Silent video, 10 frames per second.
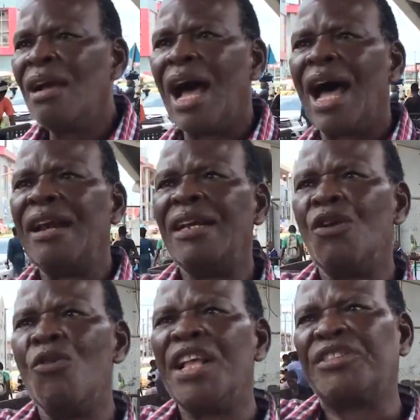and the
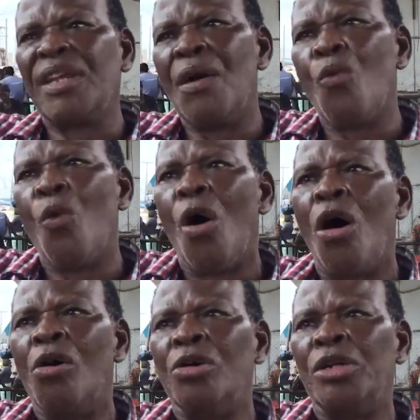Western
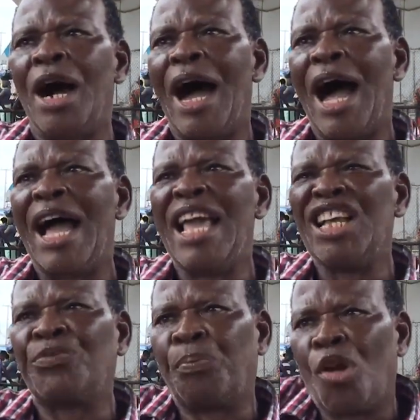world are
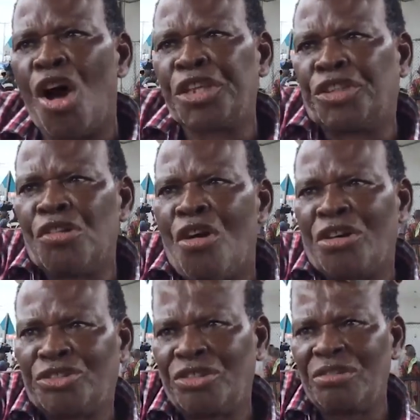exploiting us.